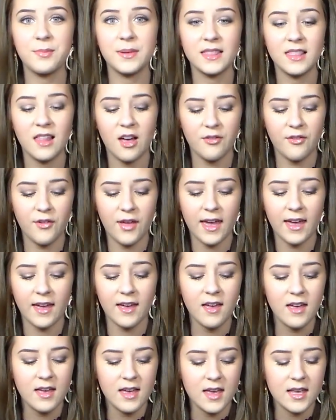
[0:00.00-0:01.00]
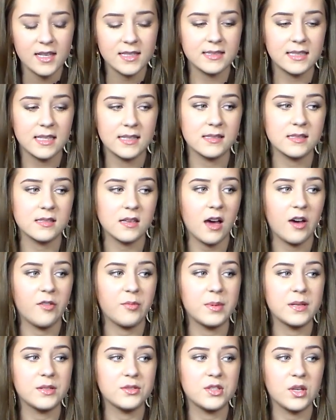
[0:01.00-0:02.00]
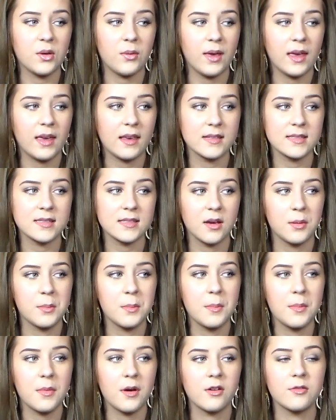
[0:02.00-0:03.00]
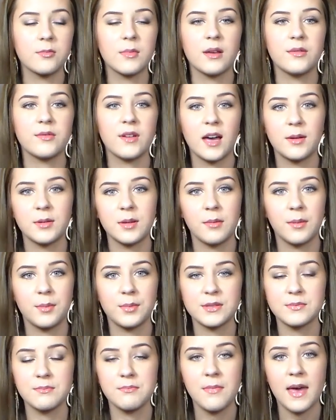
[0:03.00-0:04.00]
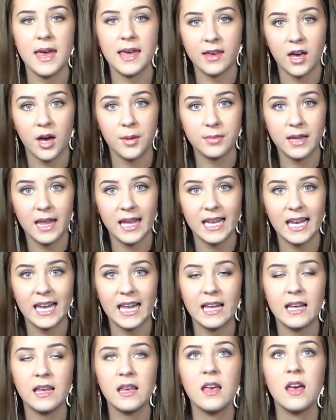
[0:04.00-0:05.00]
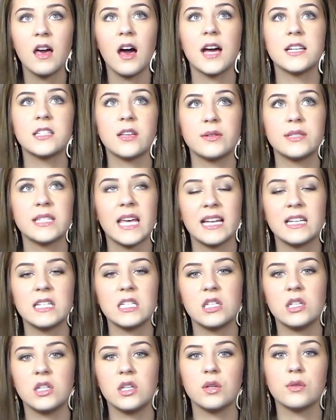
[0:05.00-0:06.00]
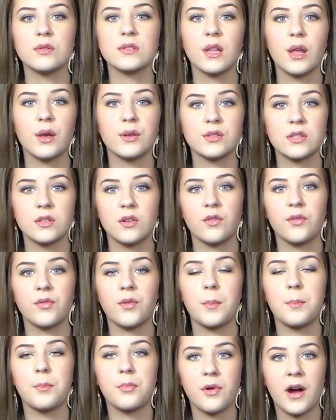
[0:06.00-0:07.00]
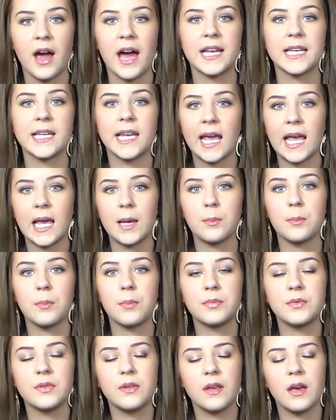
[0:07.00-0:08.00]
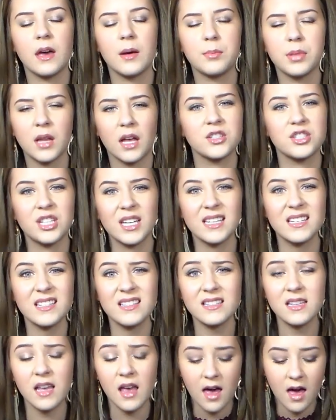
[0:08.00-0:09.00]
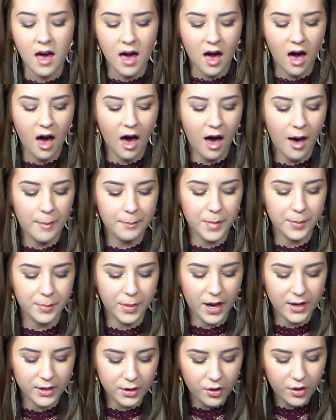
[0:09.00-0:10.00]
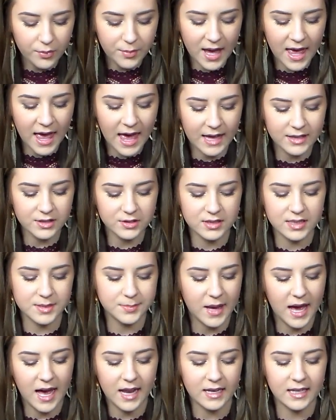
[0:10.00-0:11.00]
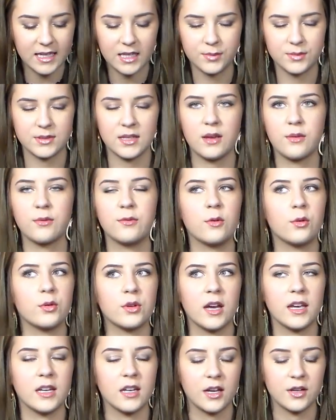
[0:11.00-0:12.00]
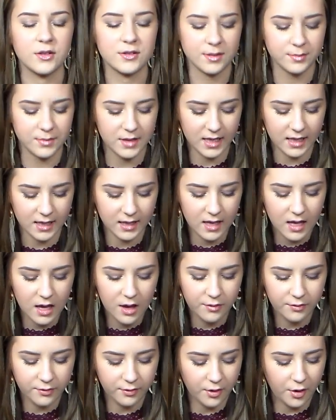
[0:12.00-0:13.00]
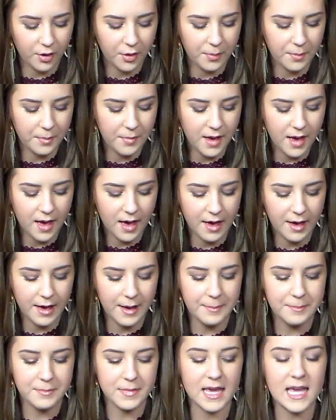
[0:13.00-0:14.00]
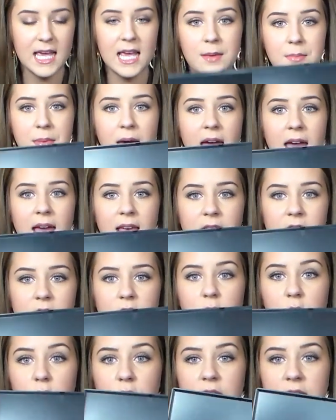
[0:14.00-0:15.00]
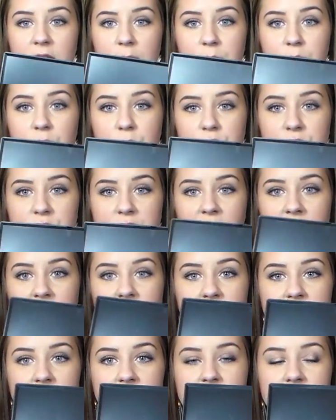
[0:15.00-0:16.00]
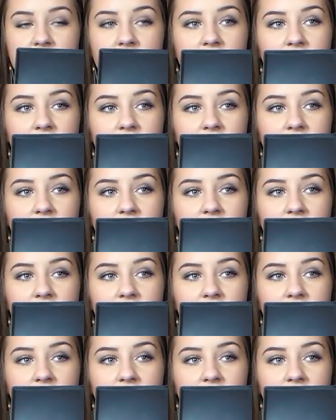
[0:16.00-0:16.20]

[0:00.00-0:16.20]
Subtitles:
I've been loving since I've been doing some of my family members' makeup lately, I don't tend to use loads of brand name blushes, but I got my hands on this palette. It was like $4.99 or something from eBay. Look at them gorgeous colours.